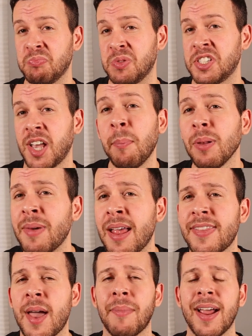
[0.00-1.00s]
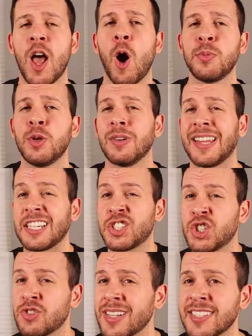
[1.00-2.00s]
supplement that might help you to, like a
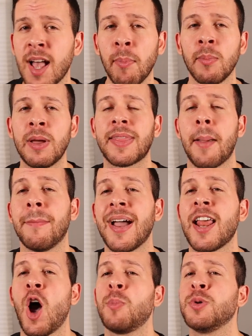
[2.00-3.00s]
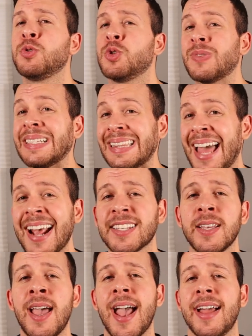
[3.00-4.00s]
stress supplement that might help you to
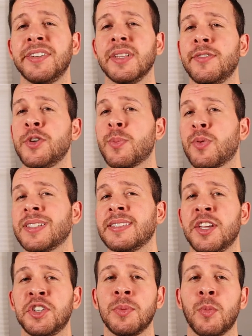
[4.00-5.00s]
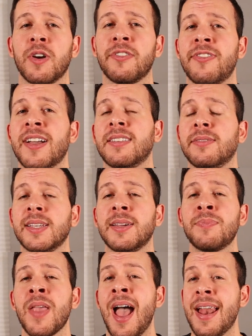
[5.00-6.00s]
relax and deliver your presentation more effectively.